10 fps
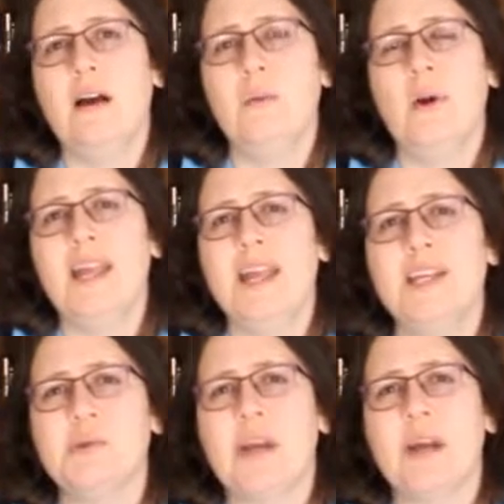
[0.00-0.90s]
working
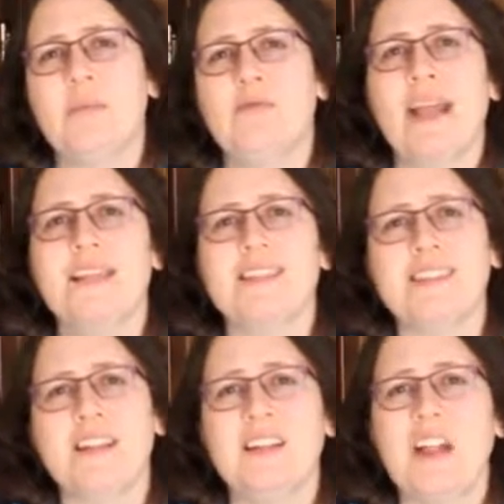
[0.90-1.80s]
his way up the ranks as
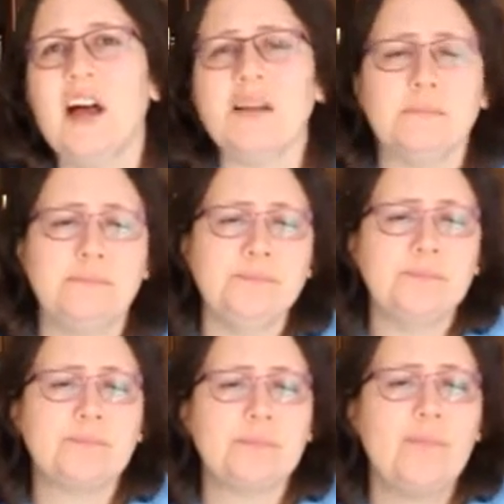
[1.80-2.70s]
a clerk.
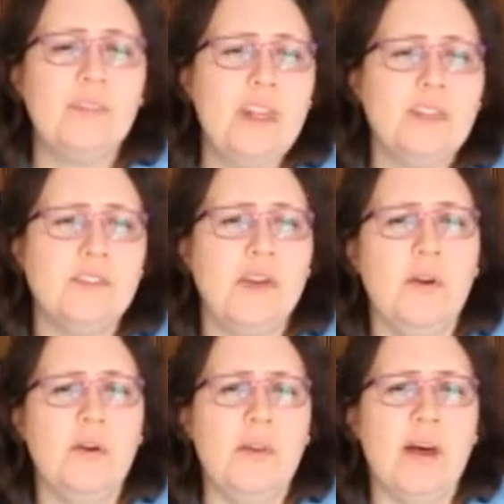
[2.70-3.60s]

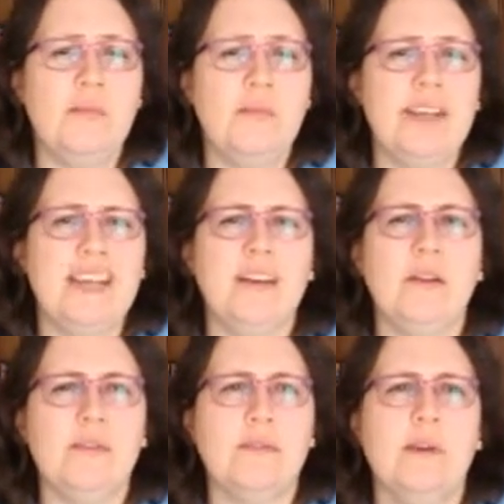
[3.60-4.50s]
So we get a
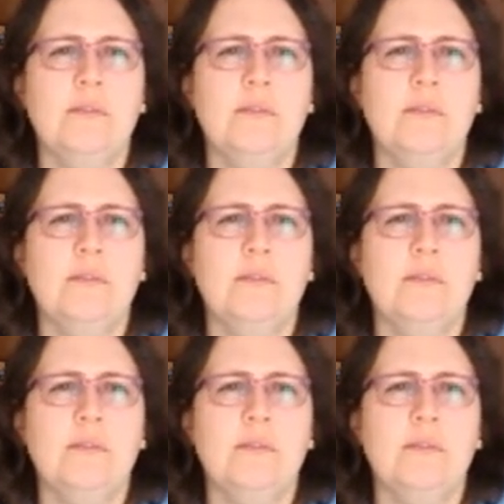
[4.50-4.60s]
lot of the